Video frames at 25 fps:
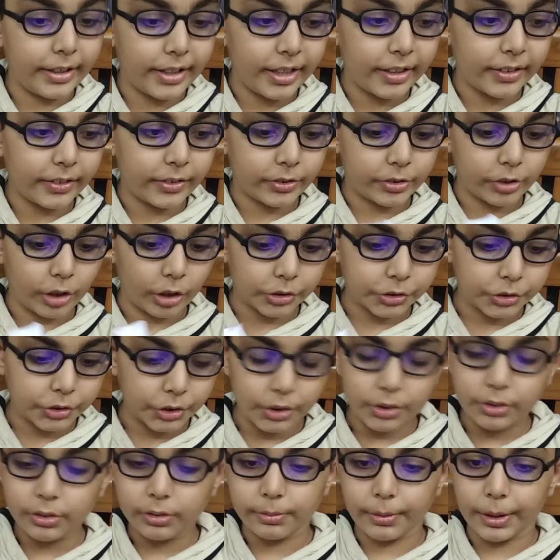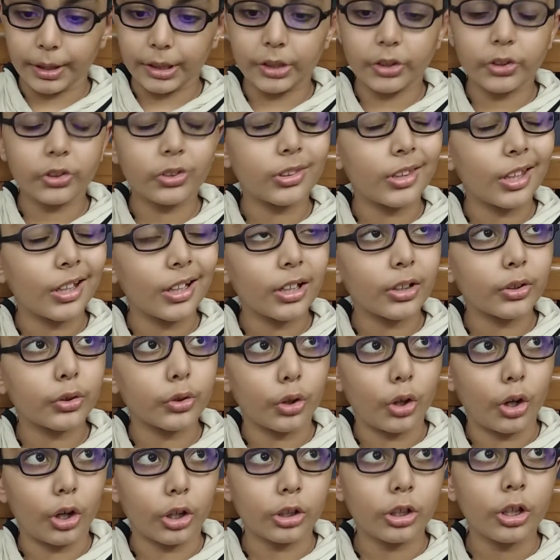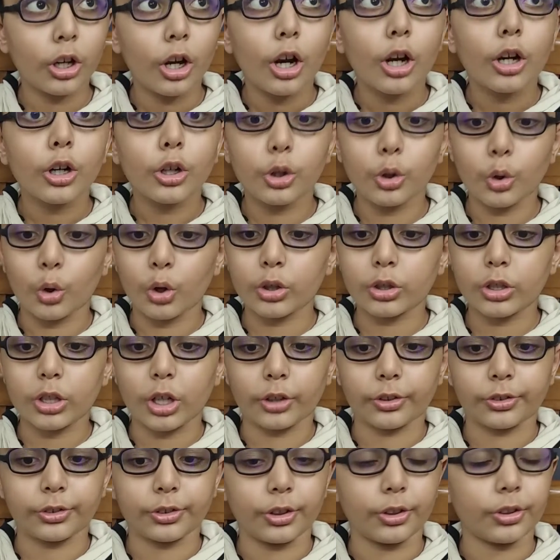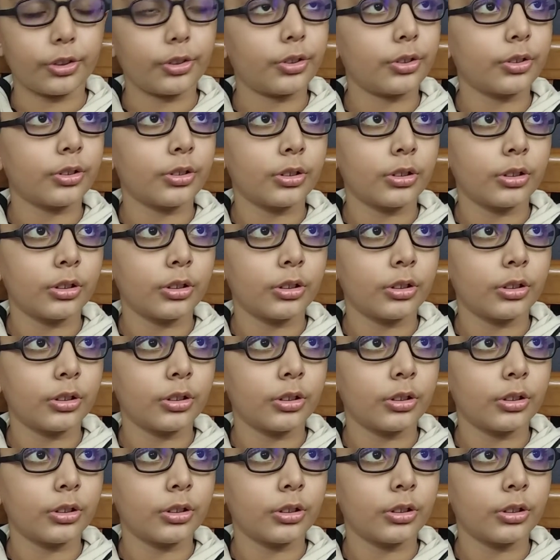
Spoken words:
instructions, when this thing is on, don't touch this.